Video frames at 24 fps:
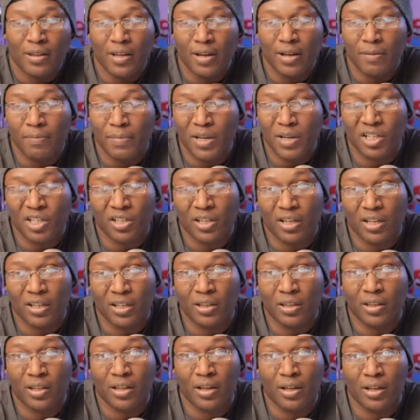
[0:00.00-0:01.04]
the,
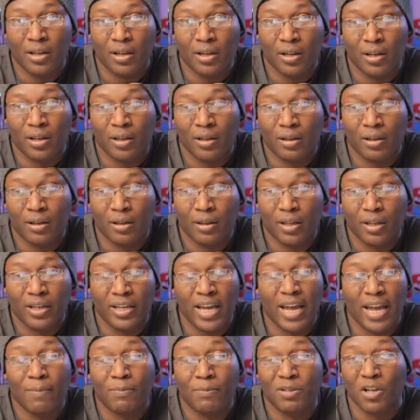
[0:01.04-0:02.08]
the the the
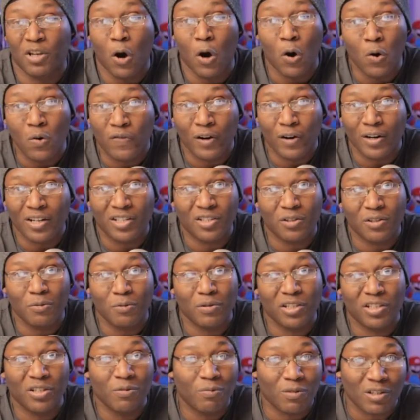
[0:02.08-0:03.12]
game was over as
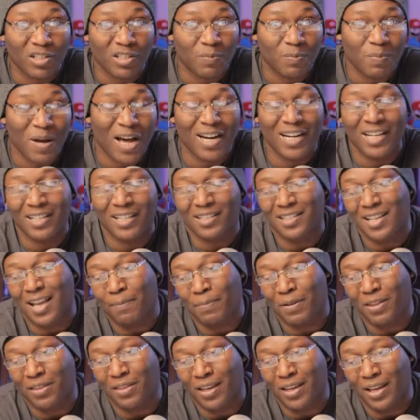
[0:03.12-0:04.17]
soon as you were spotted
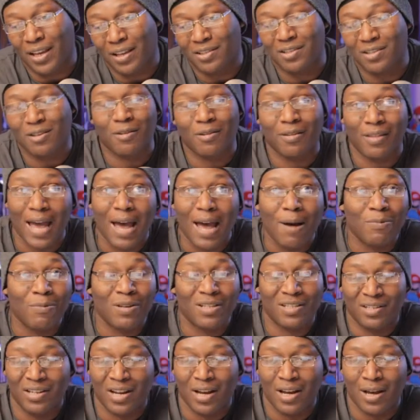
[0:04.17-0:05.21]
type of thing so that
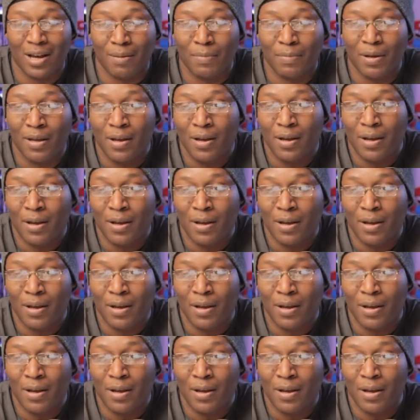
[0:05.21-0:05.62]
was dumb